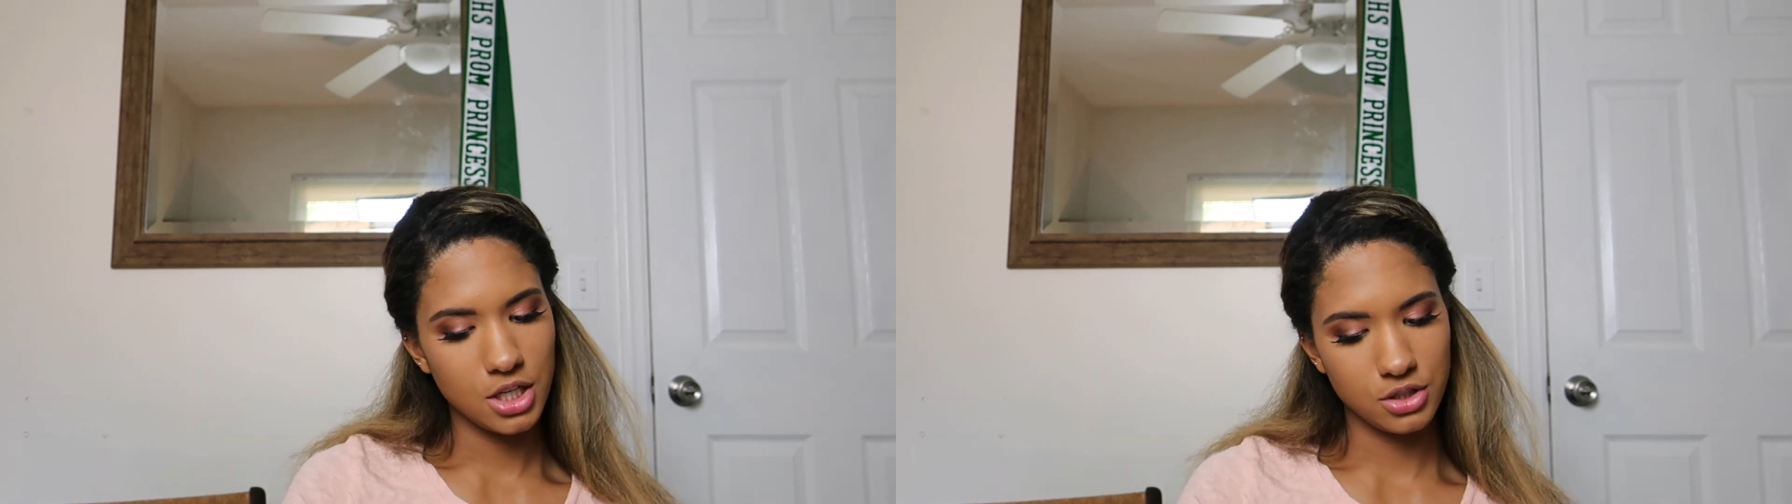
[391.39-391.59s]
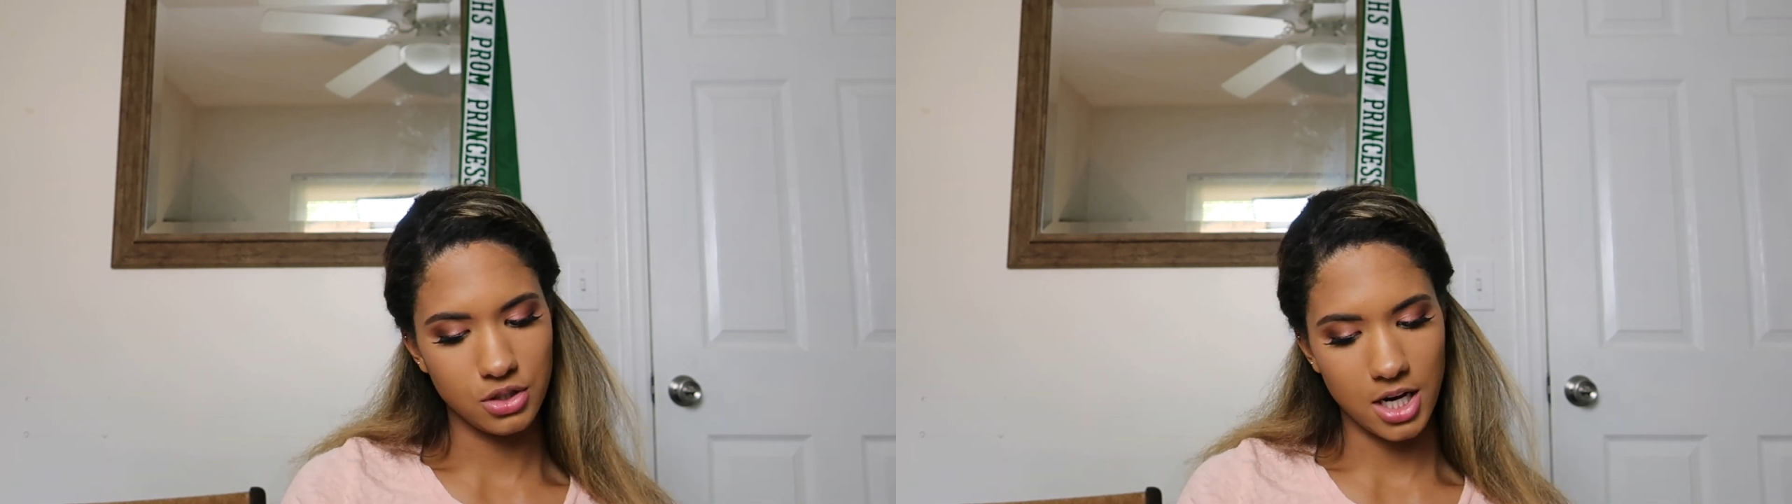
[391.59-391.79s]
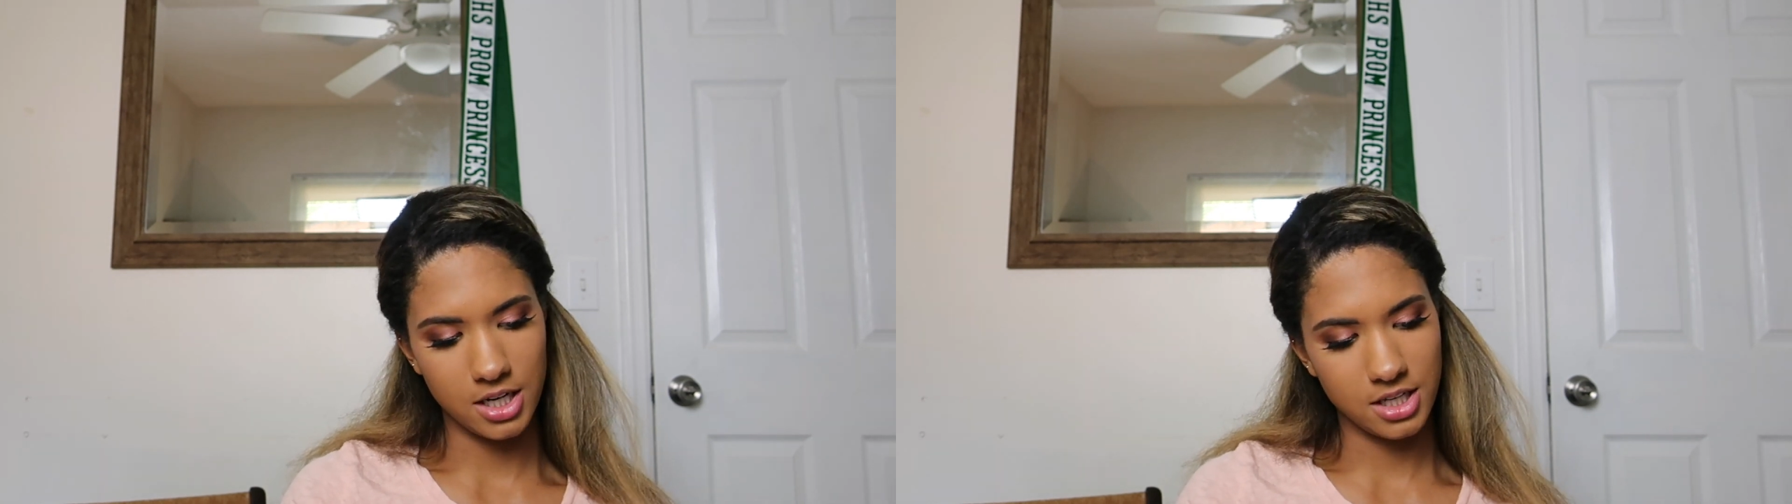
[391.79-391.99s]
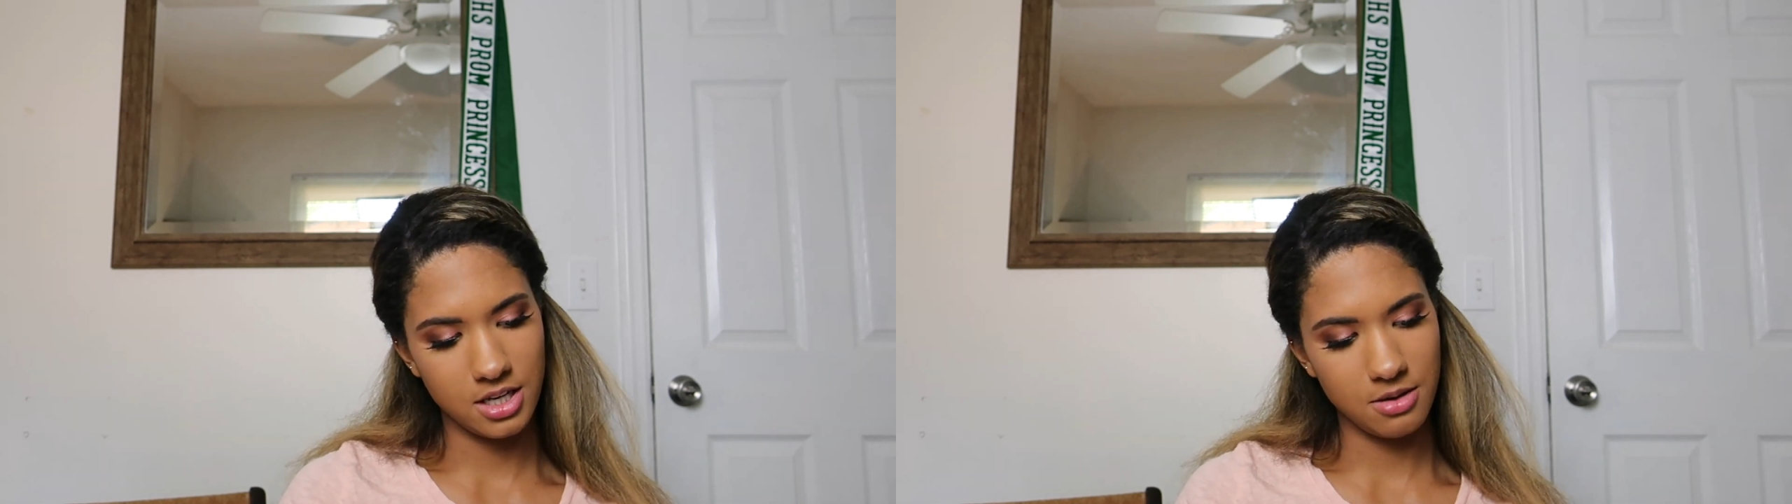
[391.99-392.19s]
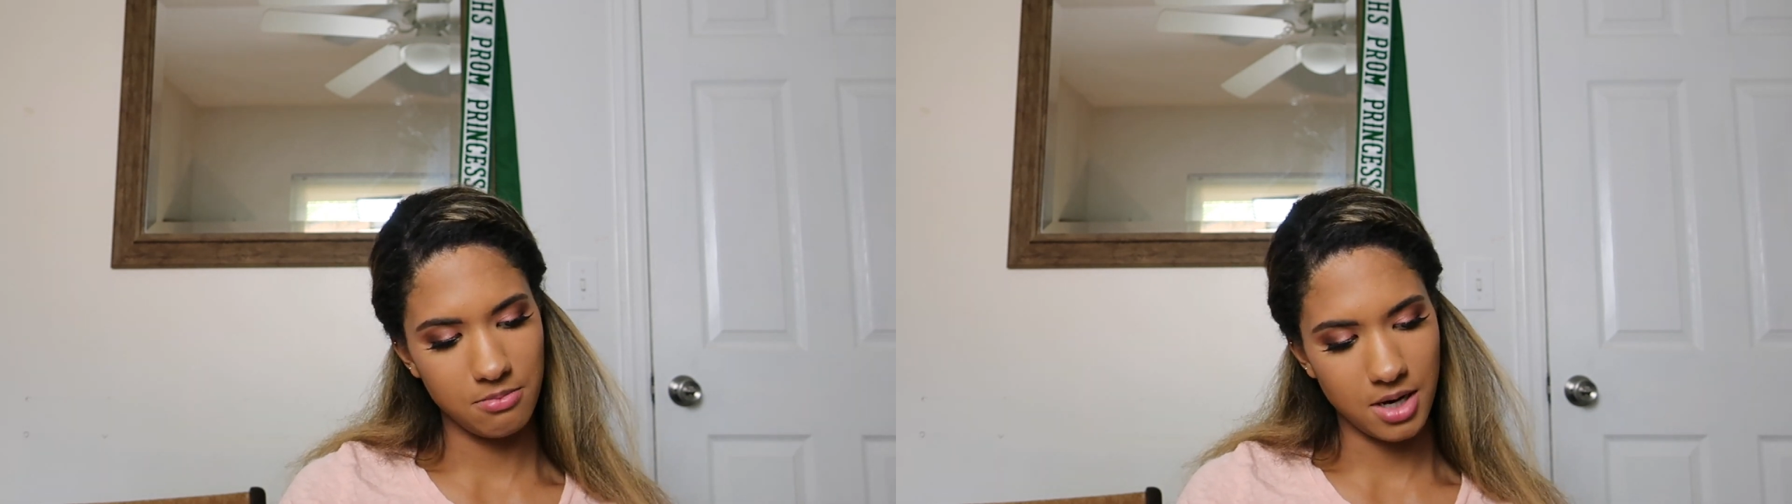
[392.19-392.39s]
to try to
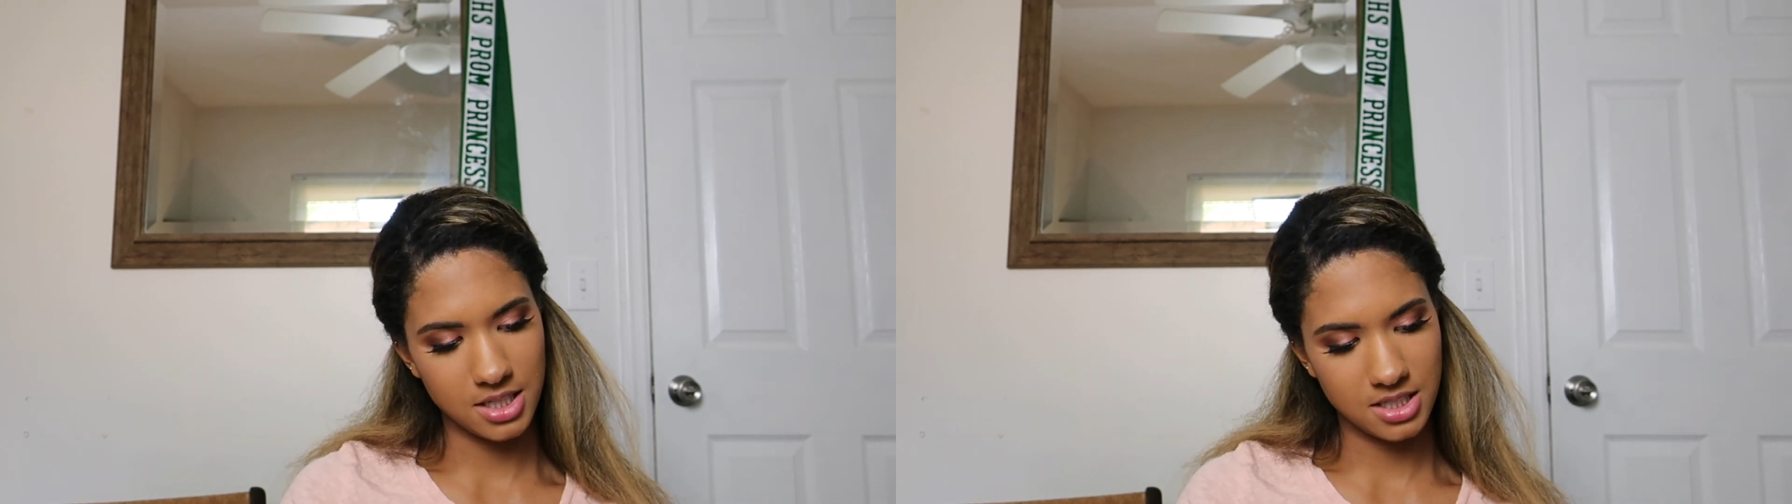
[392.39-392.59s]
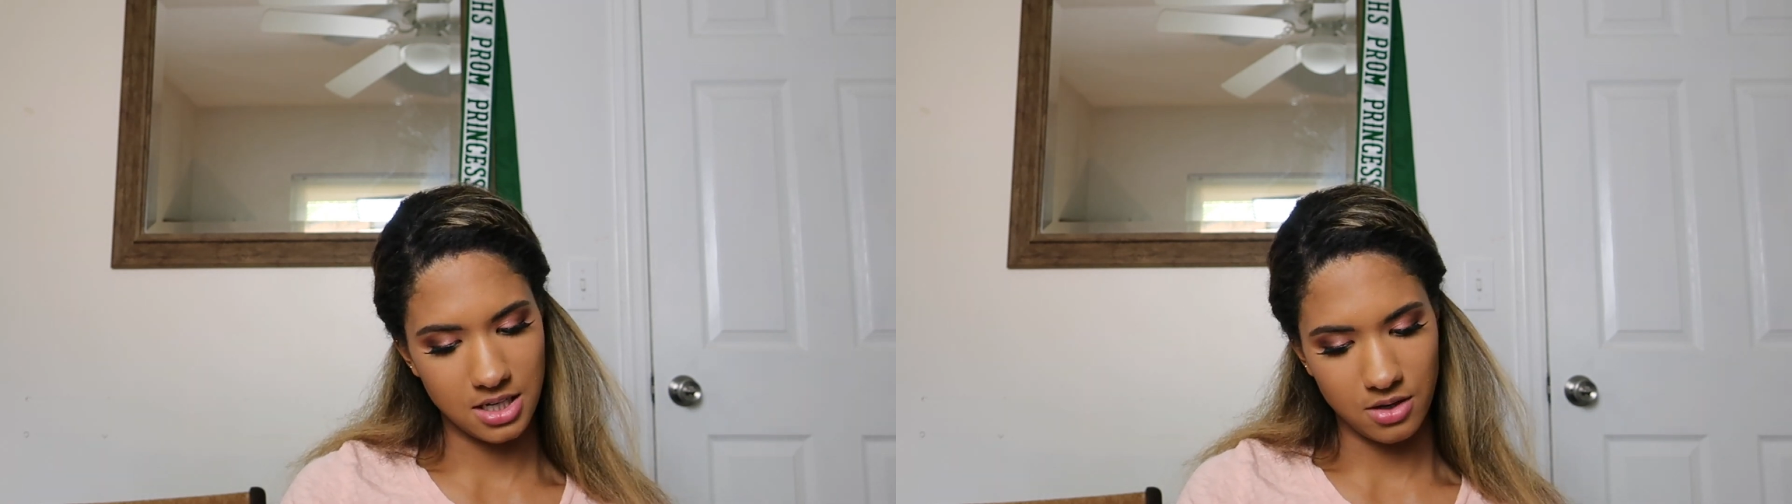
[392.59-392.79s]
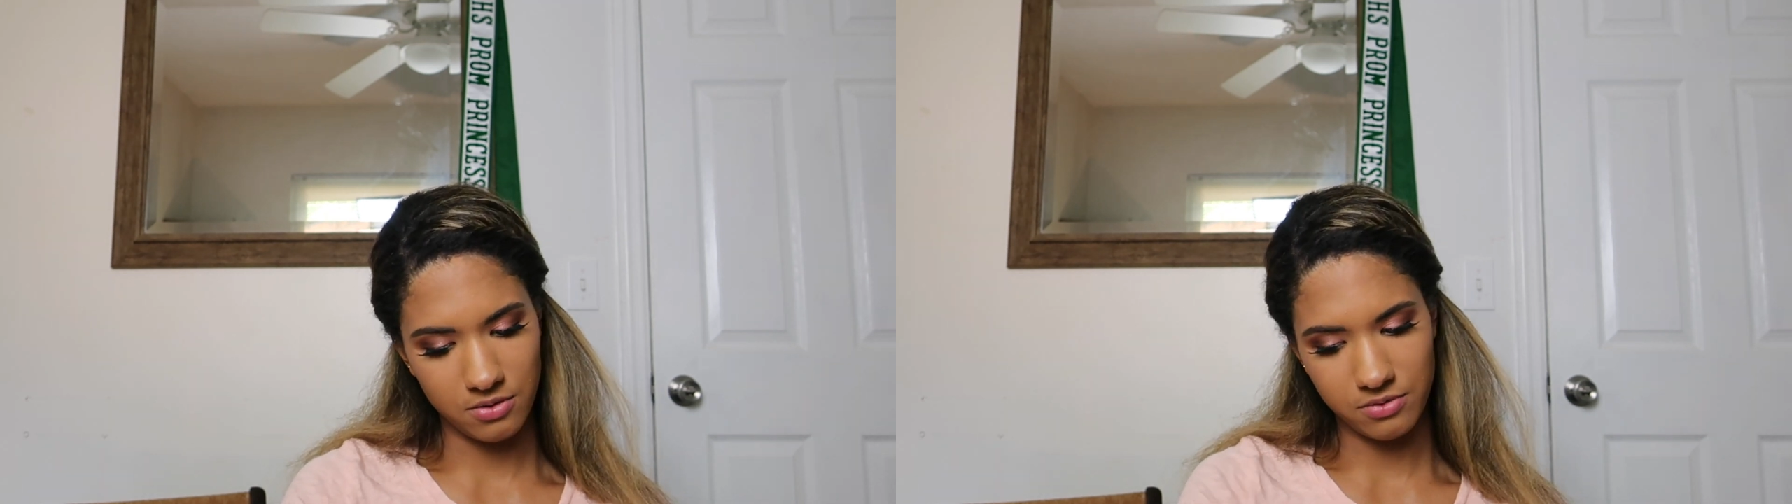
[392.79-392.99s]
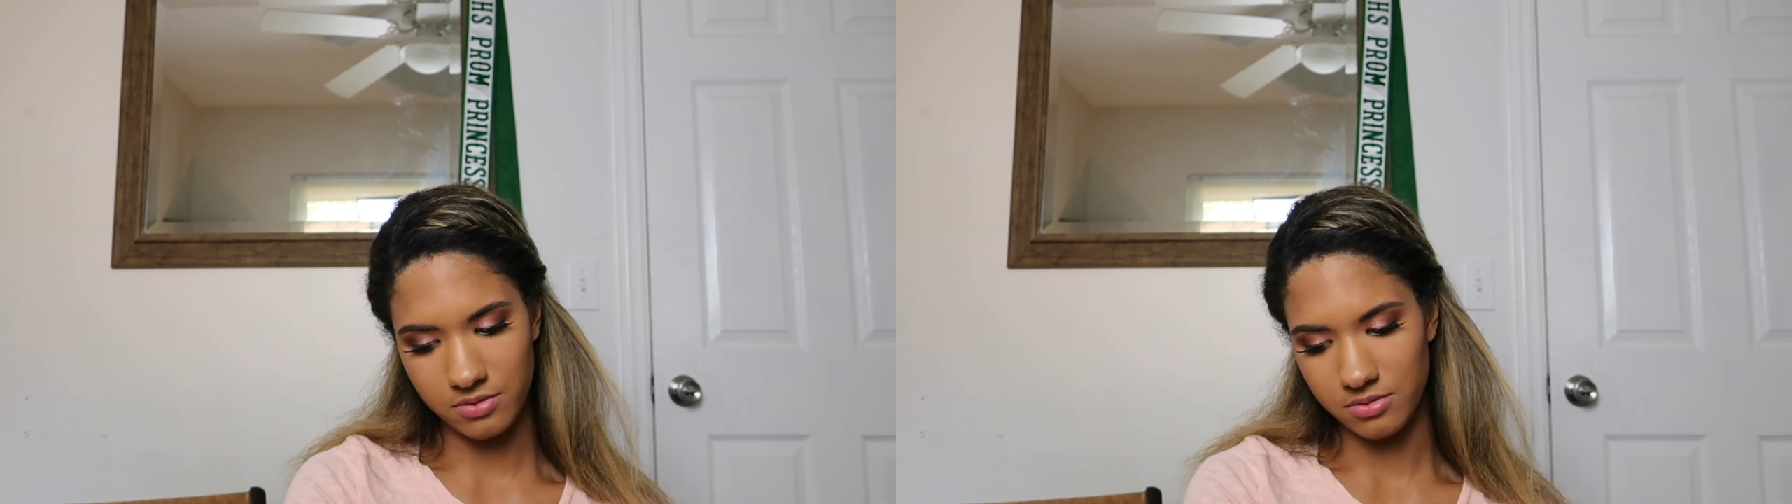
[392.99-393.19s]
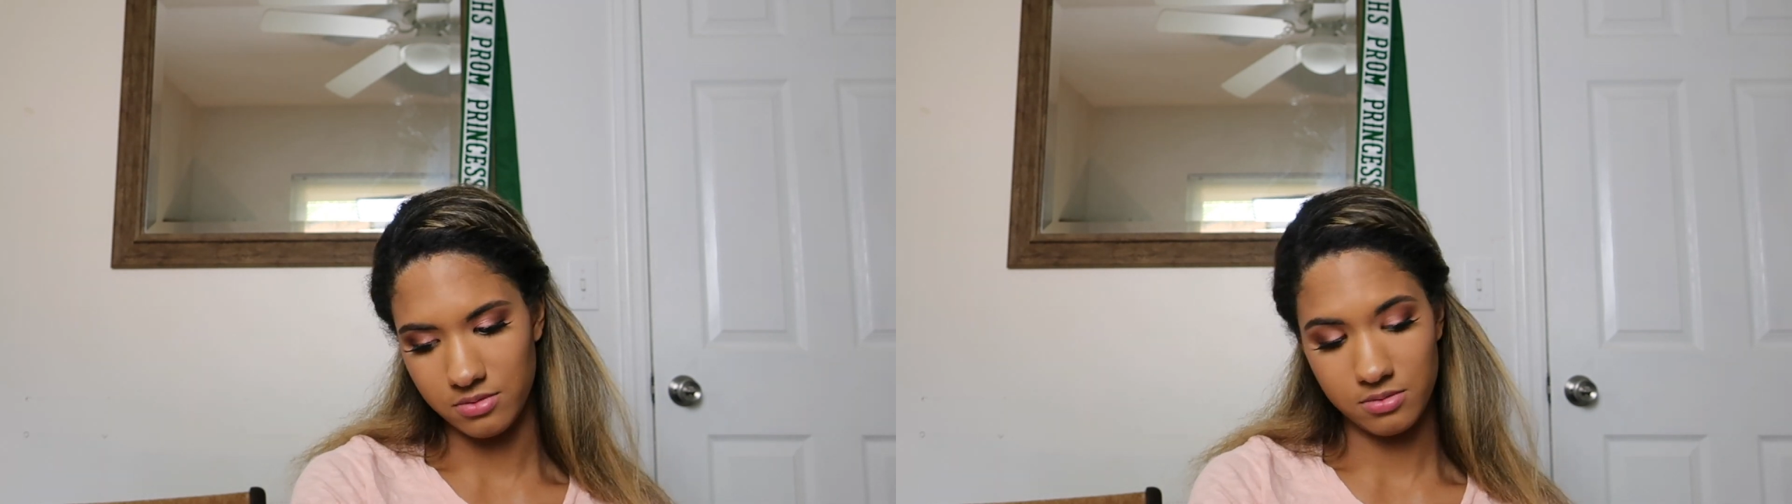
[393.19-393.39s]
keep myself